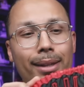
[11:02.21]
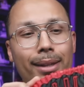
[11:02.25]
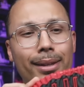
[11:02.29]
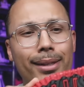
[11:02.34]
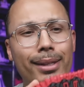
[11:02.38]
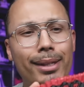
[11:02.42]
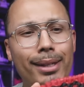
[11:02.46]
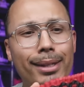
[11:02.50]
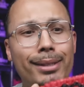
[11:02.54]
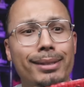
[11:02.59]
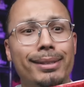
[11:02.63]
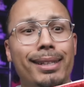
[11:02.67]

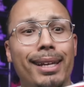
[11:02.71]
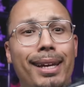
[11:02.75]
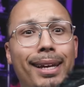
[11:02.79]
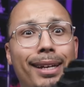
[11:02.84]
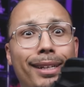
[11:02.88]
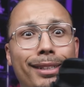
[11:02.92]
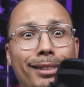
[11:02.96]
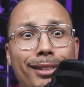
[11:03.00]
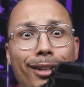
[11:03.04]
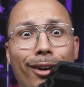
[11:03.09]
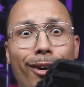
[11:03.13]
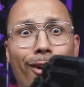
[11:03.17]
these
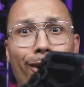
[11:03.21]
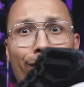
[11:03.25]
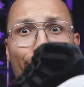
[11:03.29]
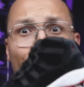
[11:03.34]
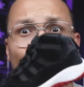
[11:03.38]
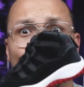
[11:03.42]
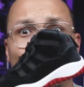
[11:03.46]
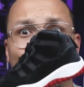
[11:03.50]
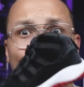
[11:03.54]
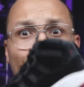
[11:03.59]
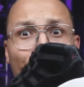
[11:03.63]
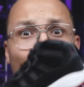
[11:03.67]
things are
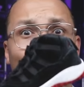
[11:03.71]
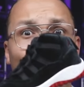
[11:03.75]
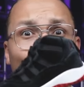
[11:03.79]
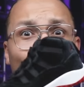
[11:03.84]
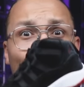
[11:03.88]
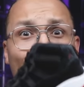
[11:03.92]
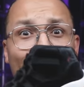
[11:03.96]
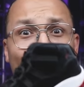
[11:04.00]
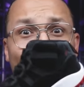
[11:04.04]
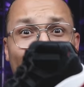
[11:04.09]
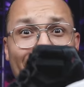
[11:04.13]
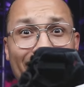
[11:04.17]
so
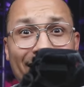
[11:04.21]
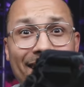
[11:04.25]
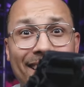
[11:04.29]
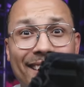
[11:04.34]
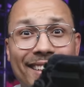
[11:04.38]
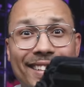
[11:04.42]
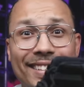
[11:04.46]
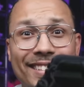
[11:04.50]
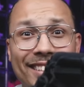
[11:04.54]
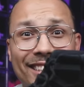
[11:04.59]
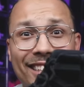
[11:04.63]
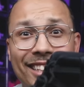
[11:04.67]

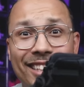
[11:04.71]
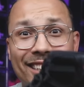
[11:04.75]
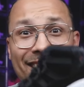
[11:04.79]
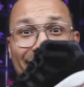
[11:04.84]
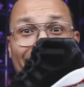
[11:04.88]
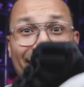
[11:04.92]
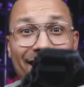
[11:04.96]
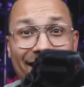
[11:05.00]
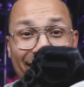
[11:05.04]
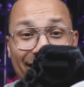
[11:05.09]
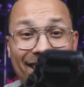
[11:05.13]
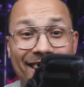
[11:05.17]
clean. Just
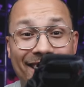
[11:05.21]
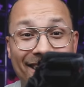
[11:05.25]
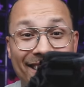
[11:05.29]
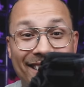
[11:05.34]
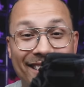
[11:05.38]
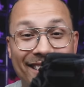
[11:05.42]
look at